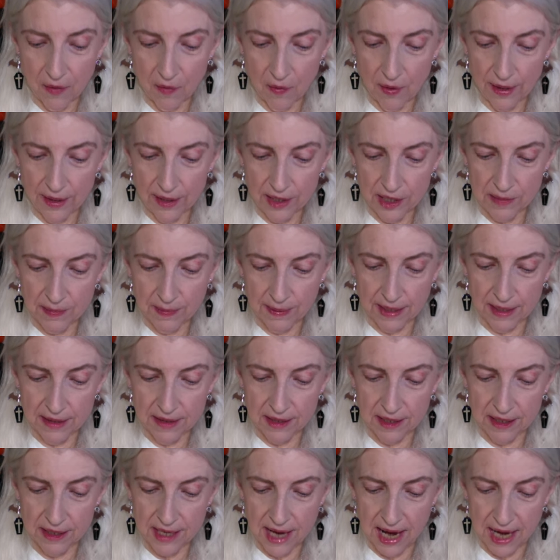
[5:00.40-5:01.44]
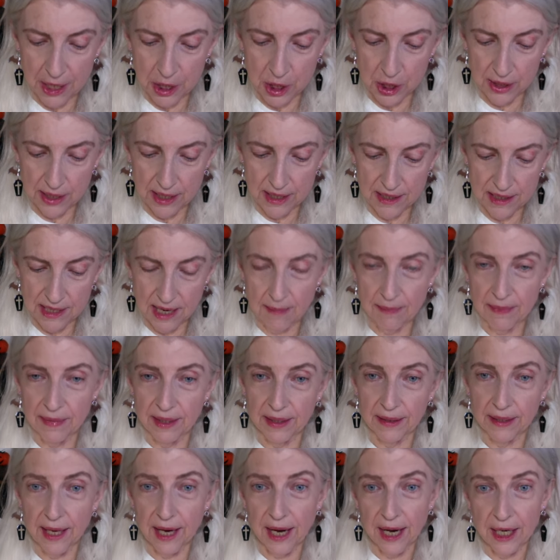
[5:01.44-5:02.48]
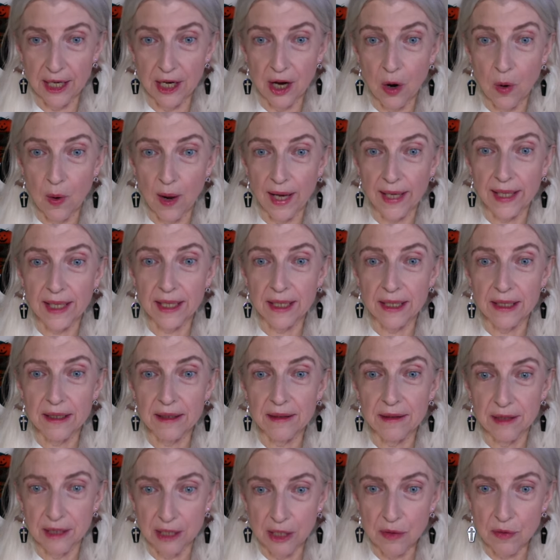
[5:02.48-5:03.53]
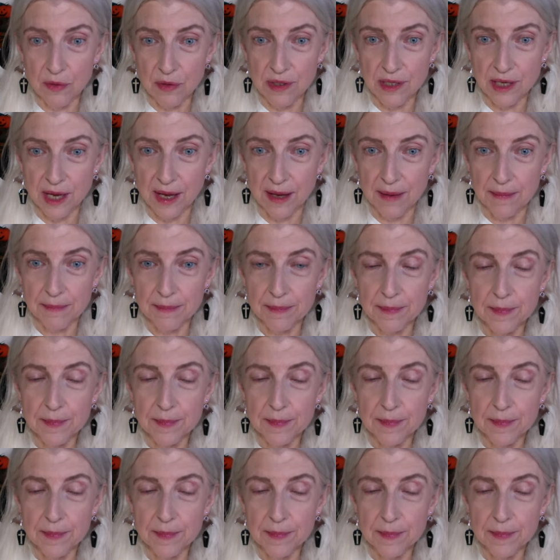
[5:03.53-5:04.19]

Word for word: oils because it's actually something that I know I can use up.